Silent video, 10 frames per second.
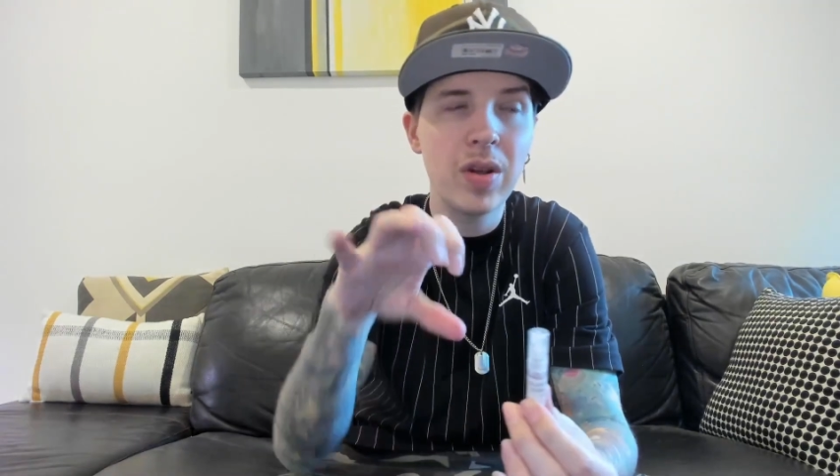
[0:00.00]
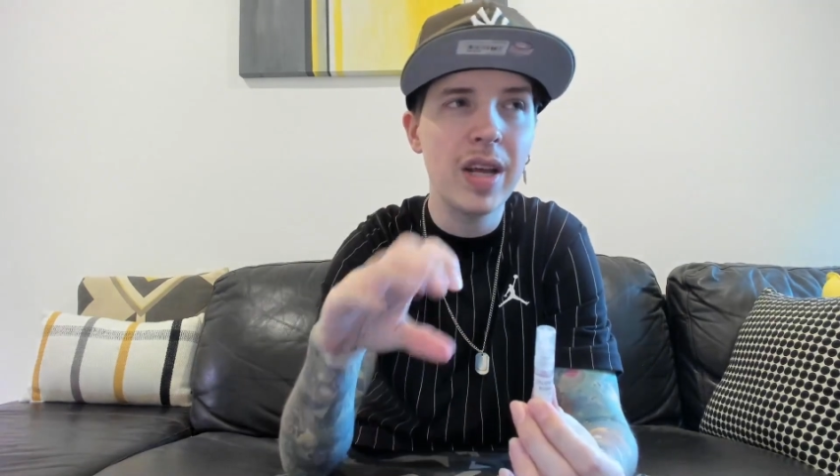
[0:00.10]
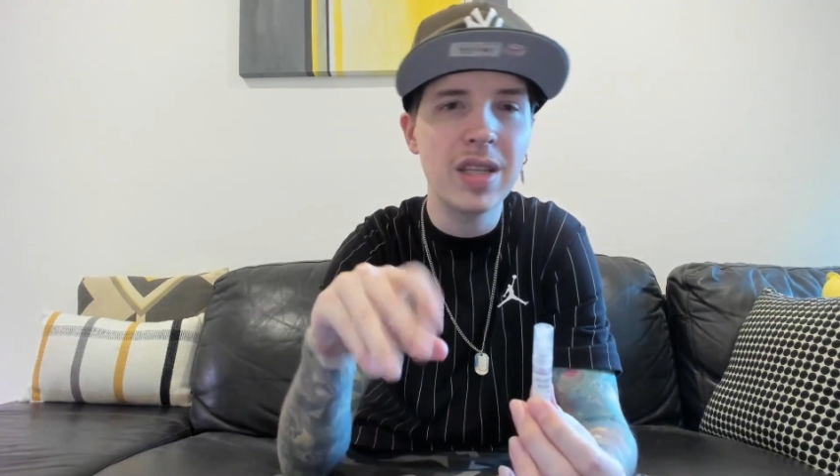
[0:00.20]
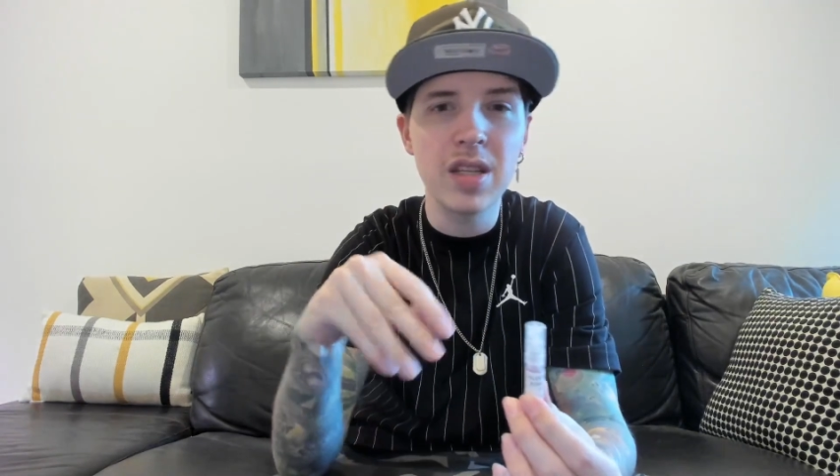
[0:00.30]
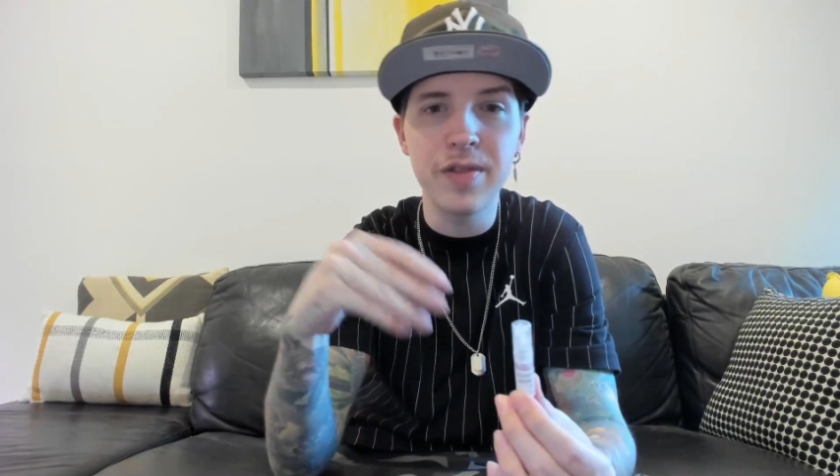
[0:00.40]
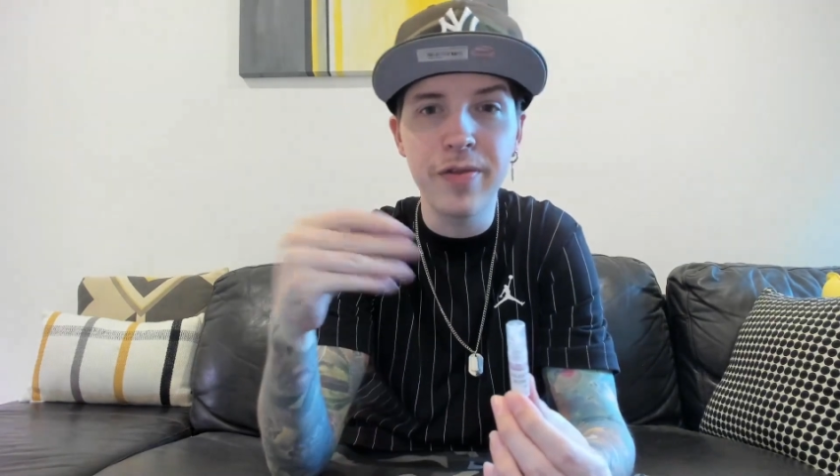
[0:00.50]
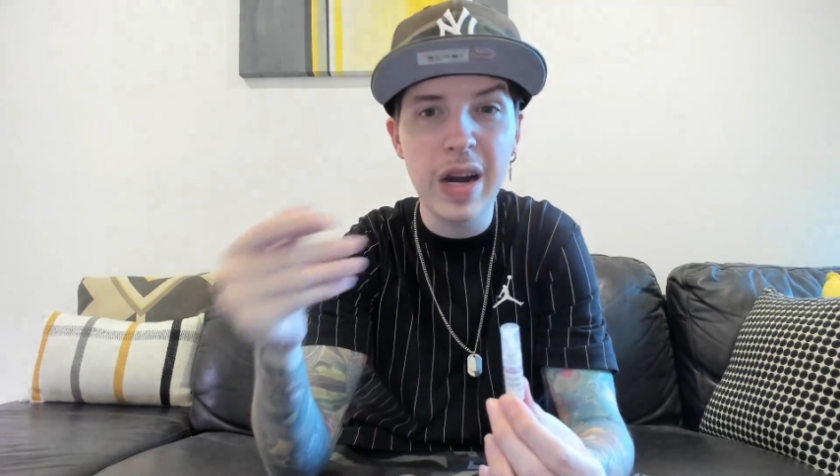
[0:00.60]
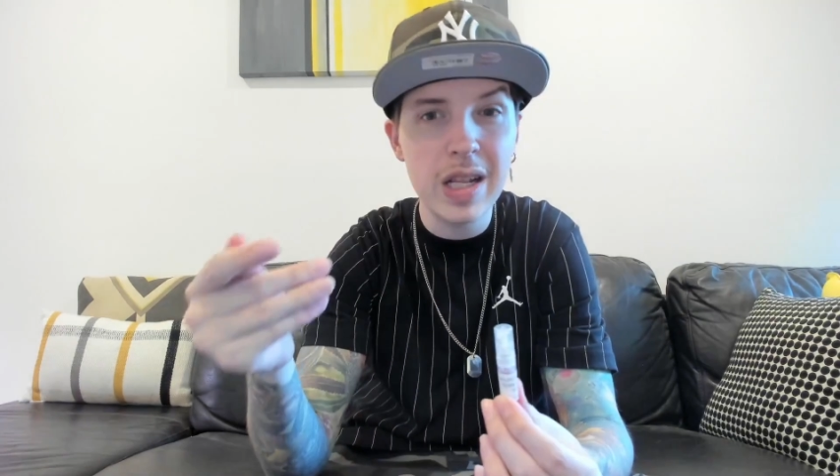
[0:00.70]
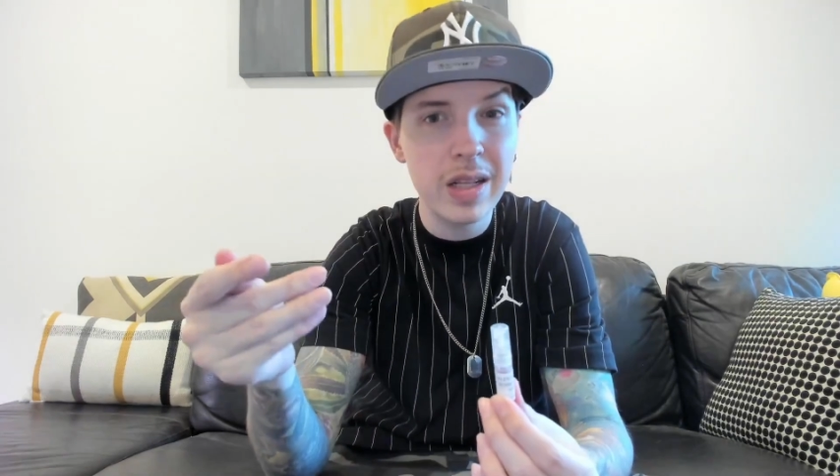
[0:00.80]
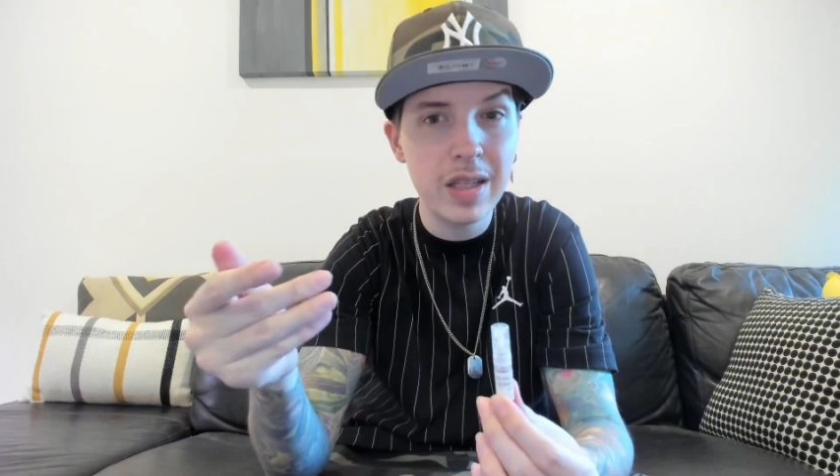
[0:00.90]
like this
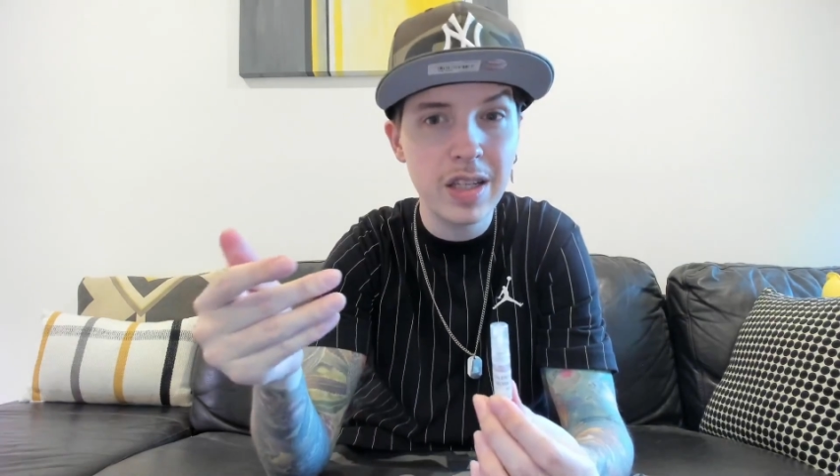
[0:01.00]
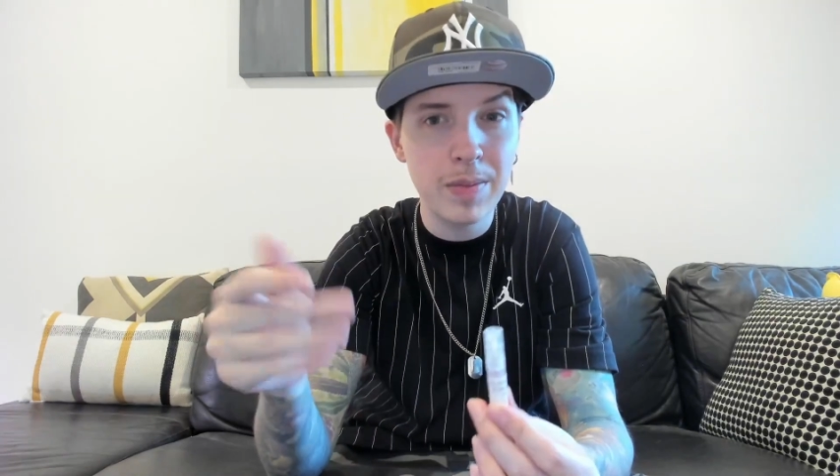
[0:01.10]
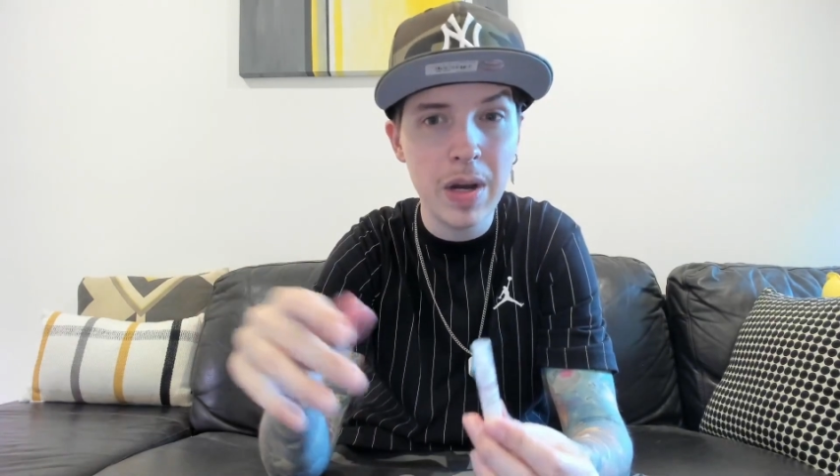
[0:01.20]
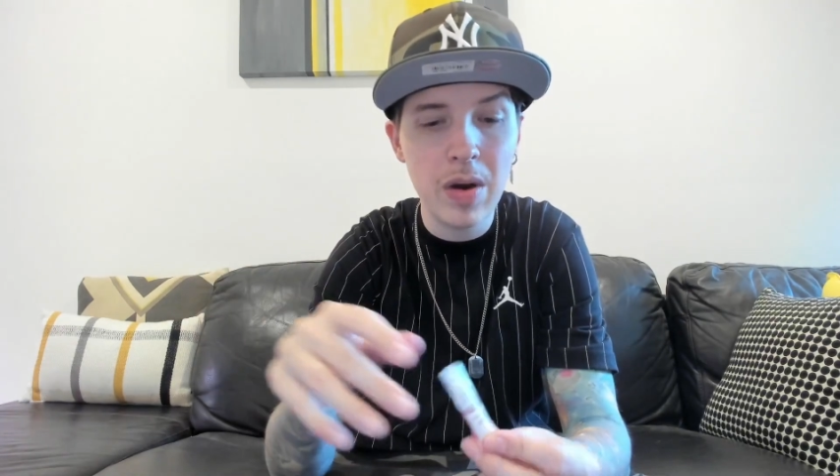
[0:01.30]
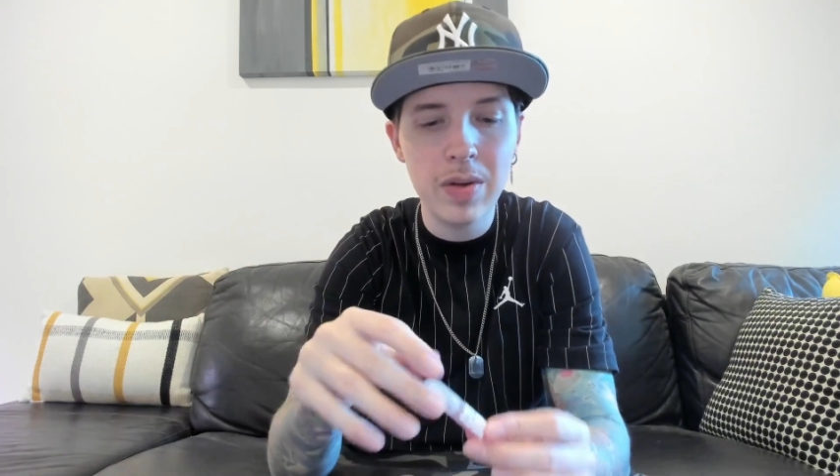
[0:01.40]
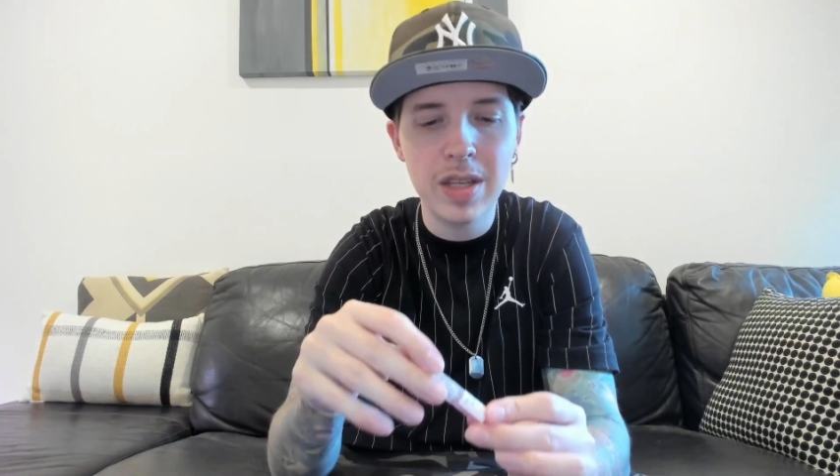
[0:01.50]
violet smell.